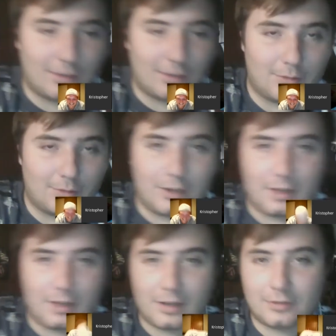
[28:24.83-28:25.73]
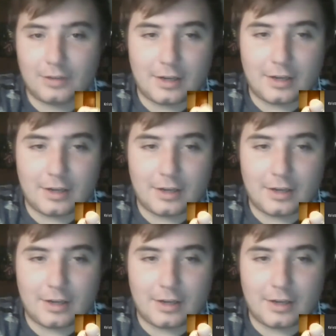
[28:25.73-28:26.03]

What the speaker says: Right now, Cy